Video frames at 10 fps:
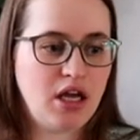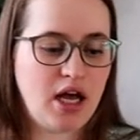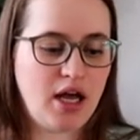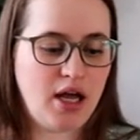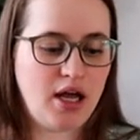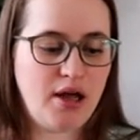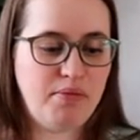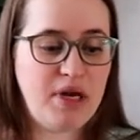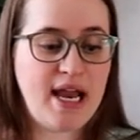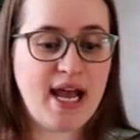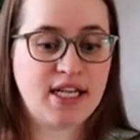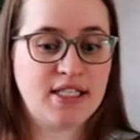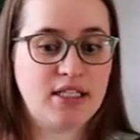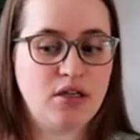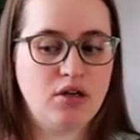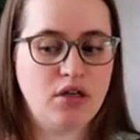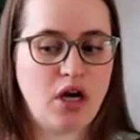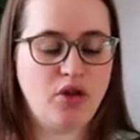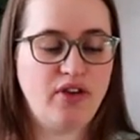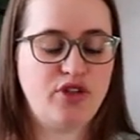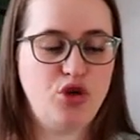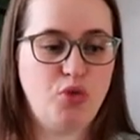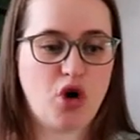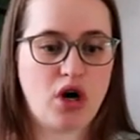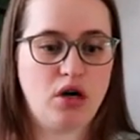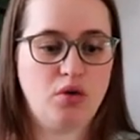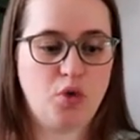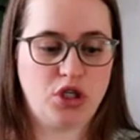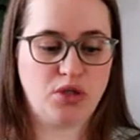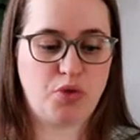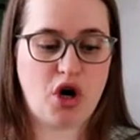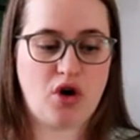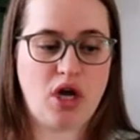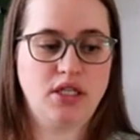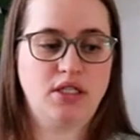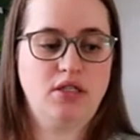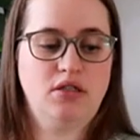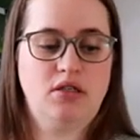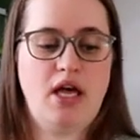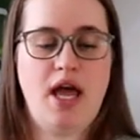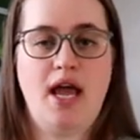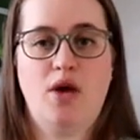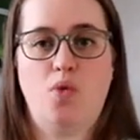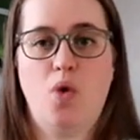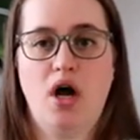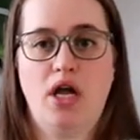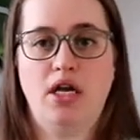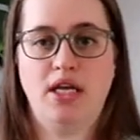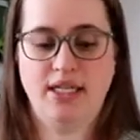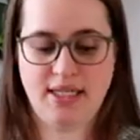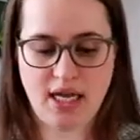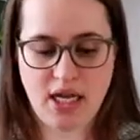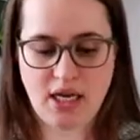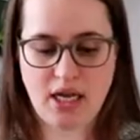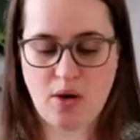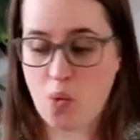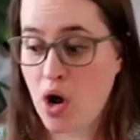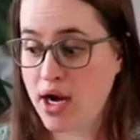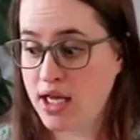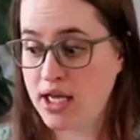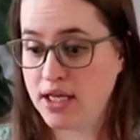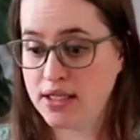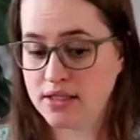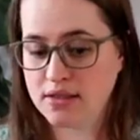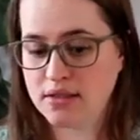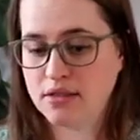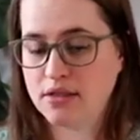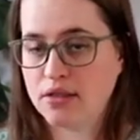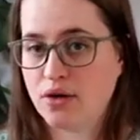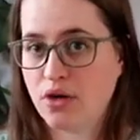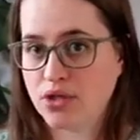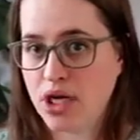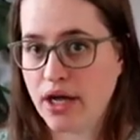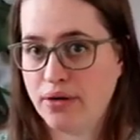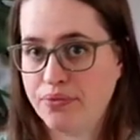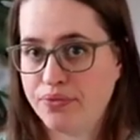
Next, I only have 2 more works in progress, and one is knit and one is crochet.